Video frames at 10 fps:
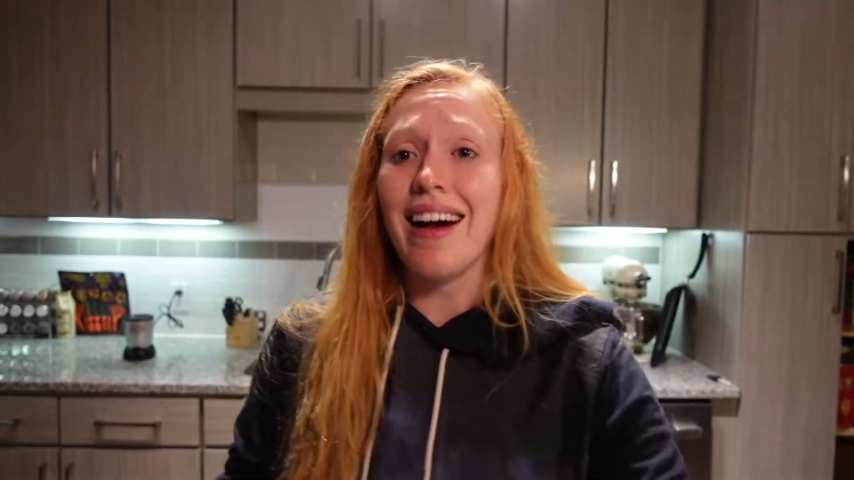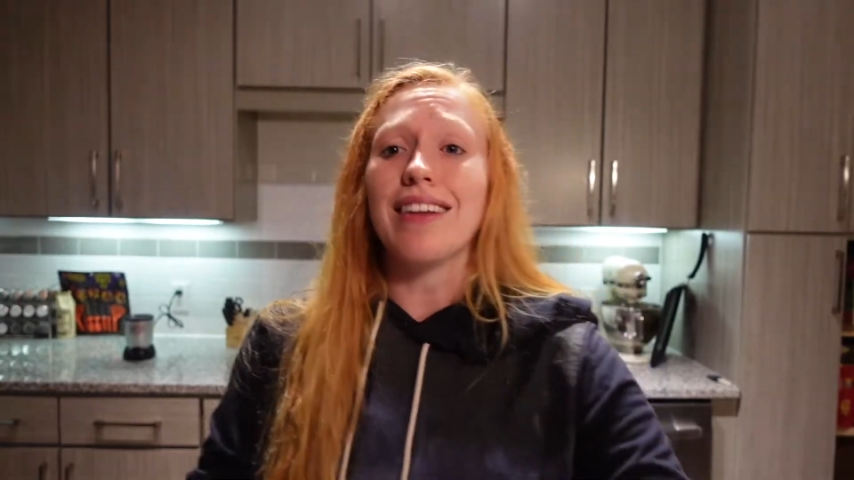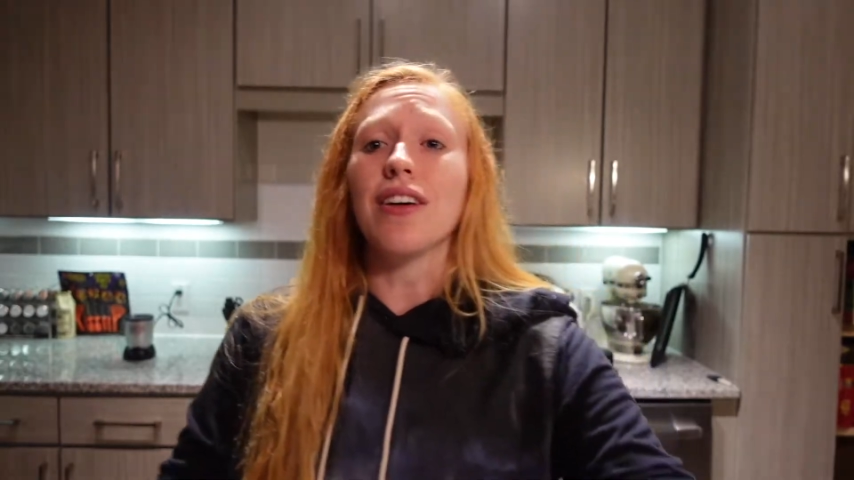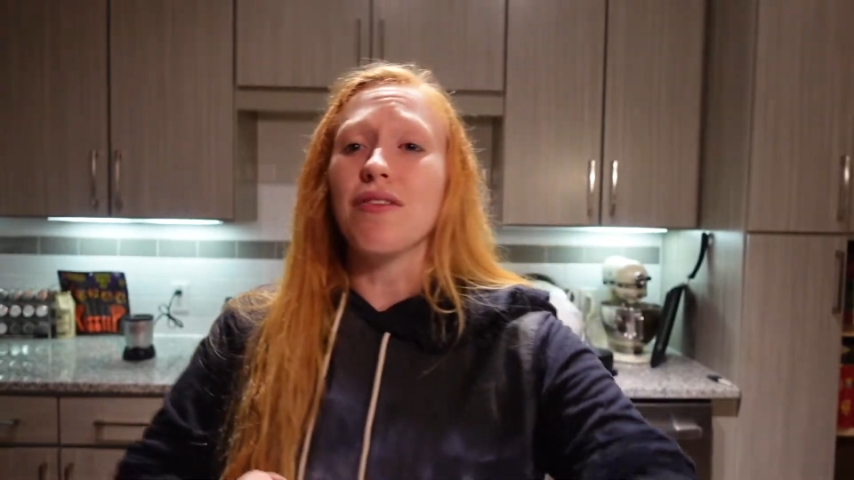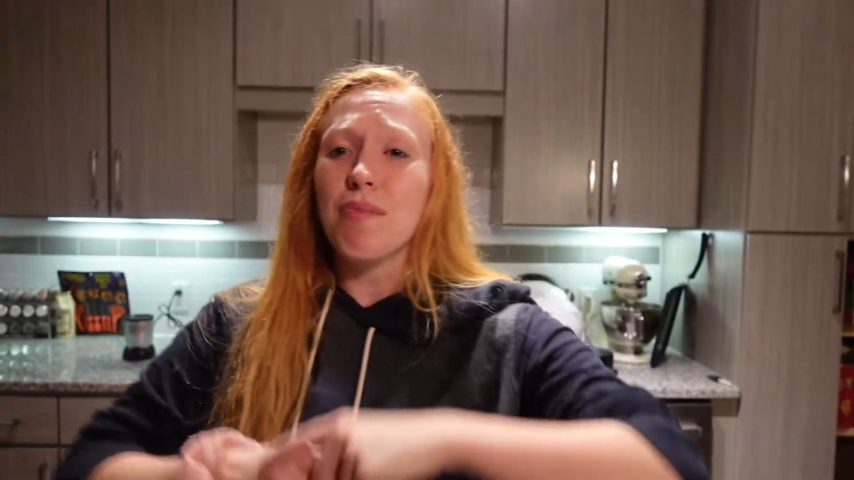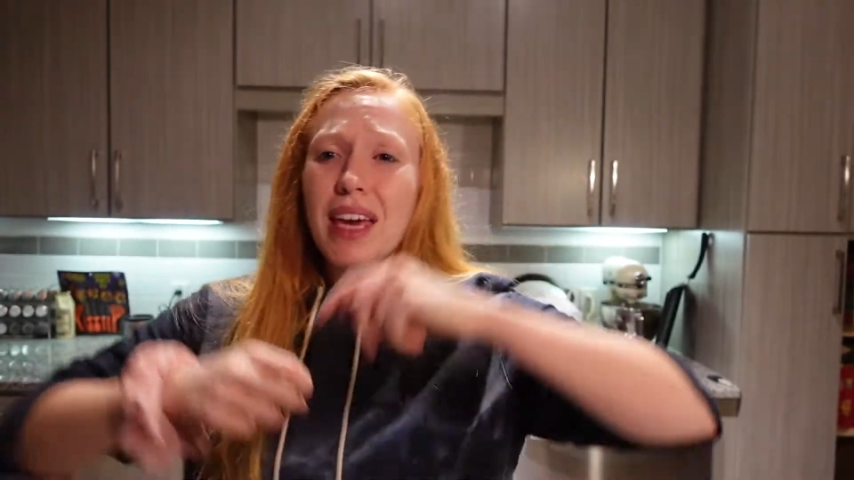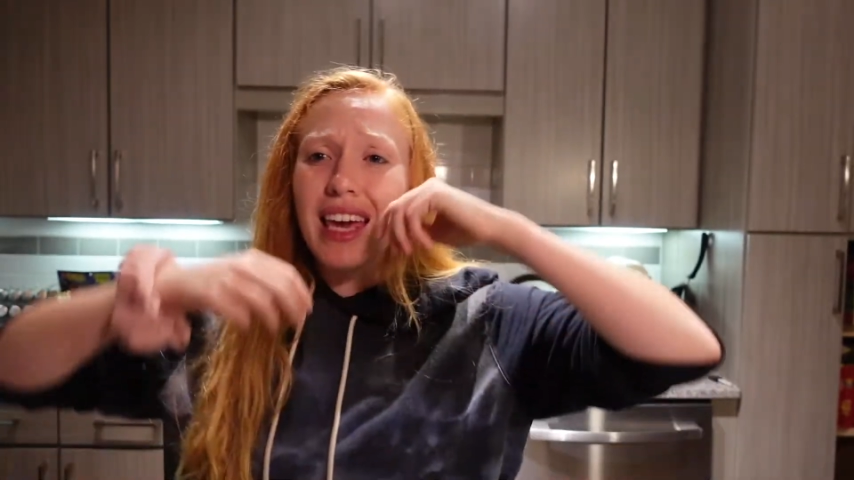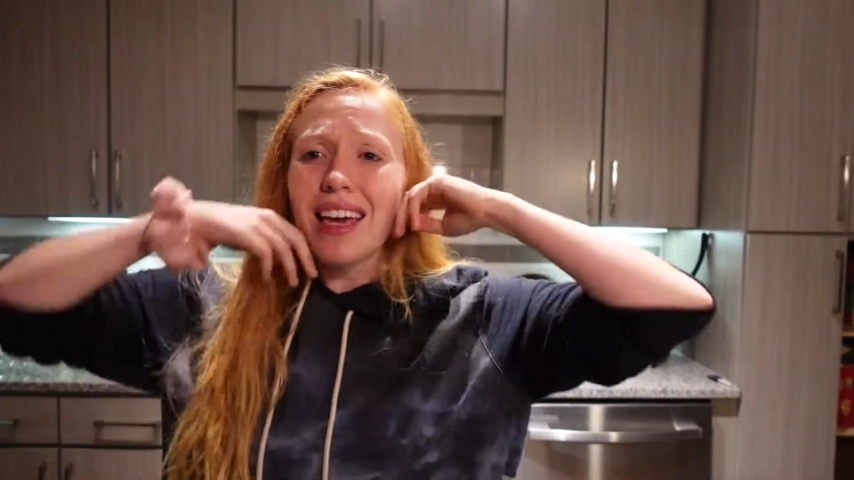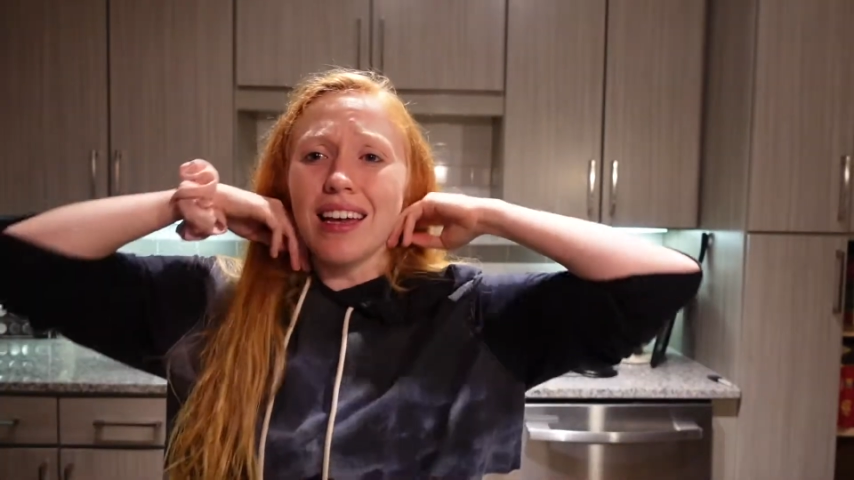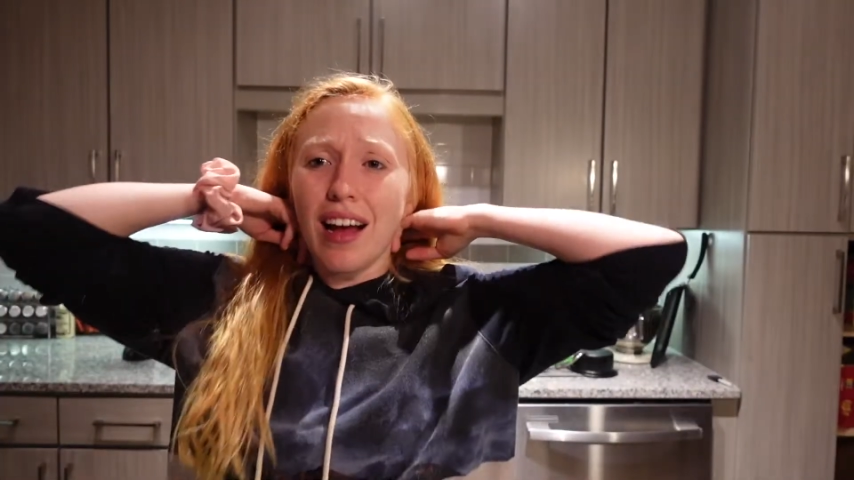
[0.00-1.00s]
I love
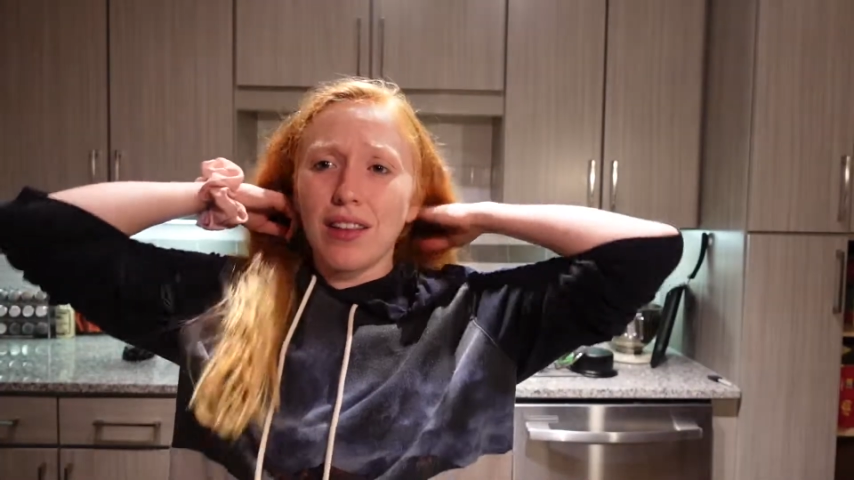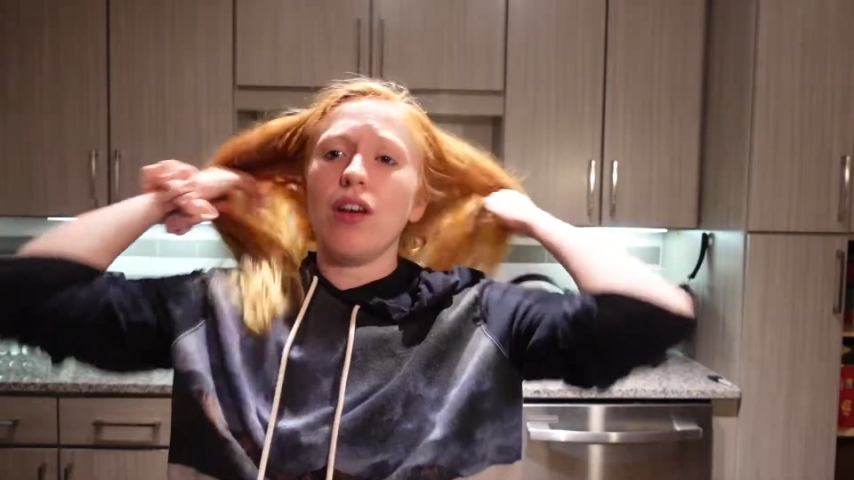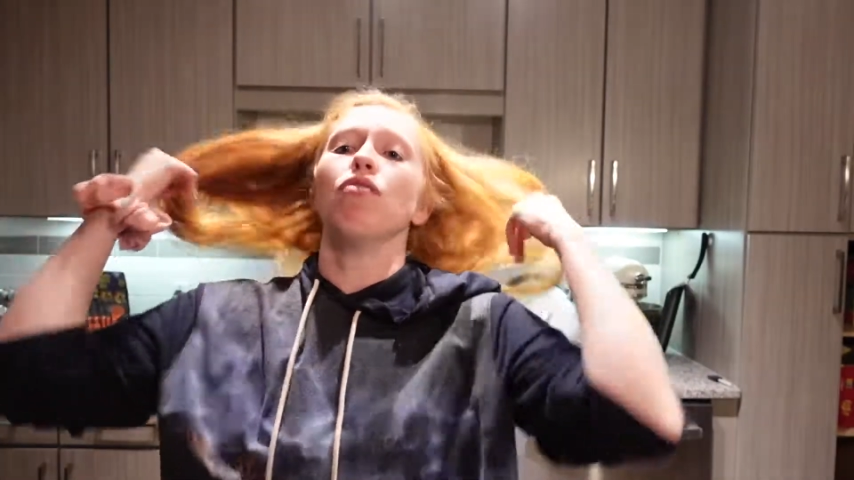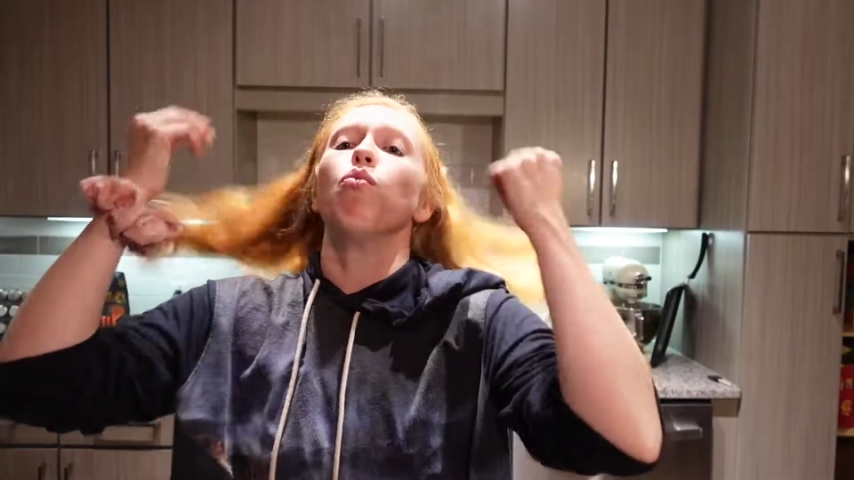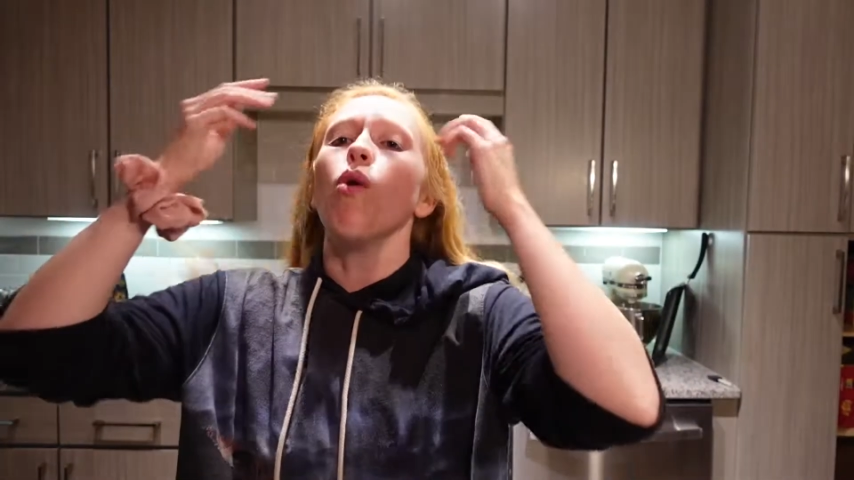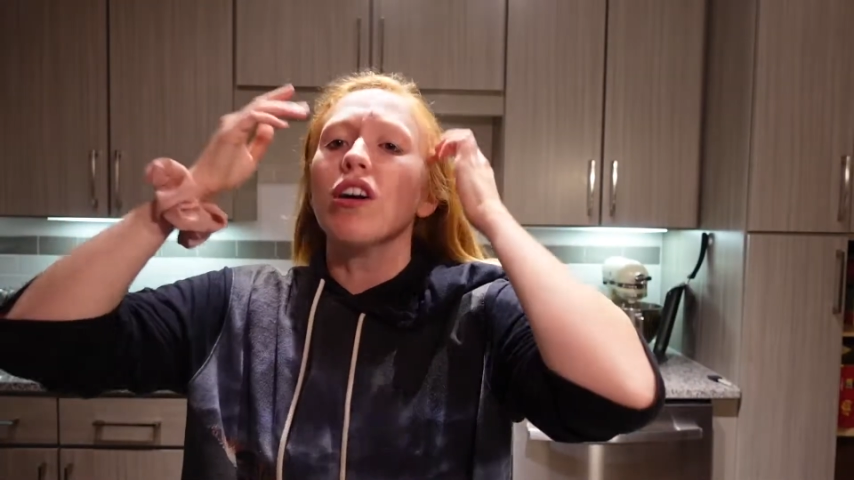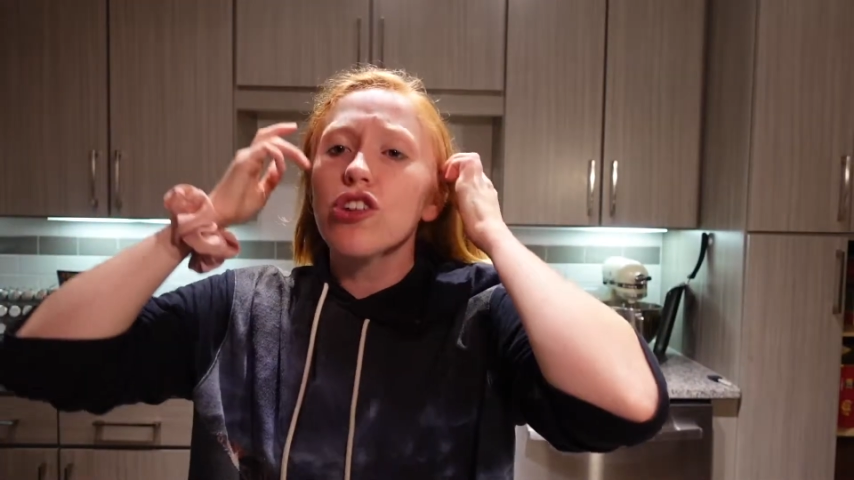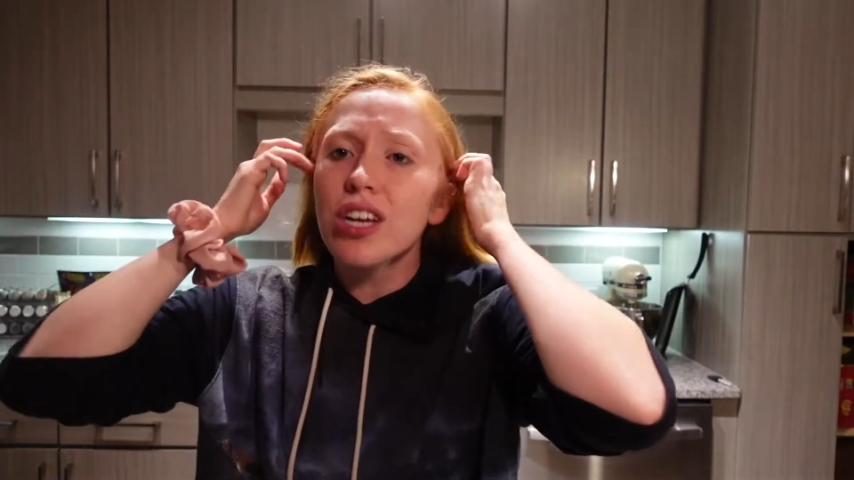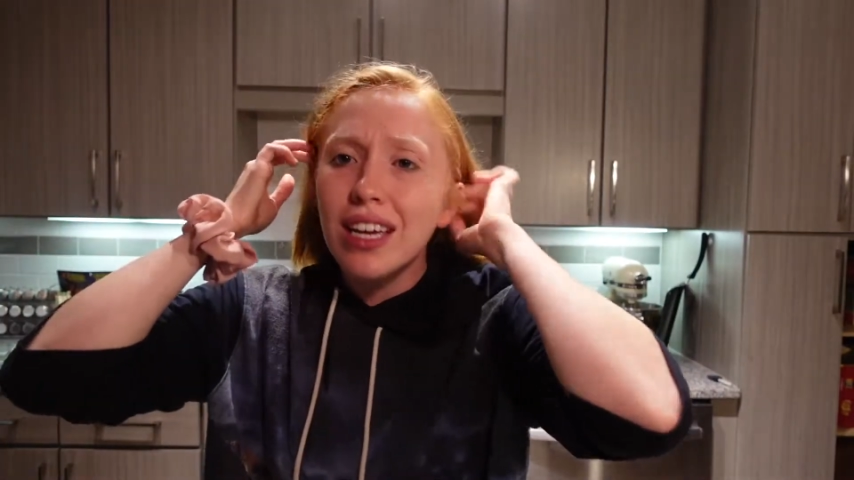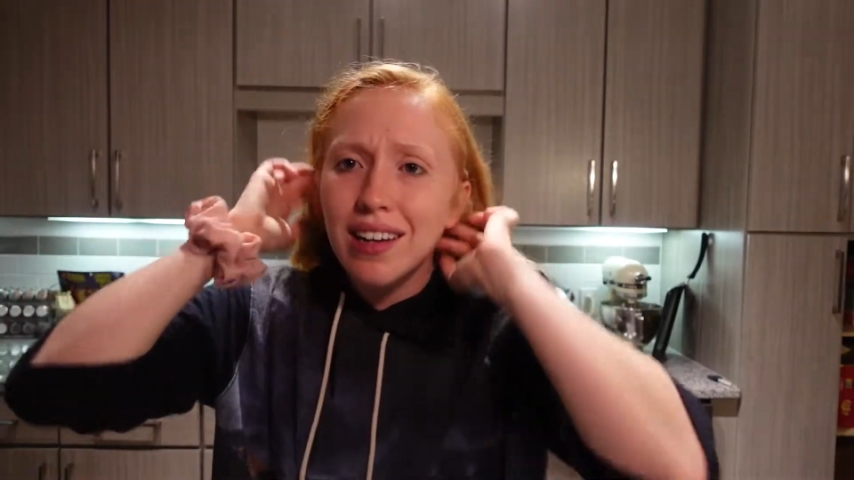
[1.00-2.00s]
making it. I love
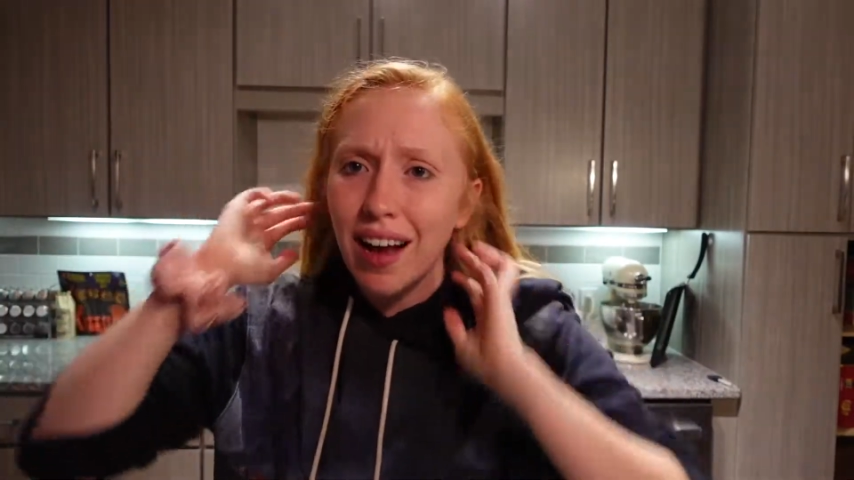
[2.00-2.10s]
watching it.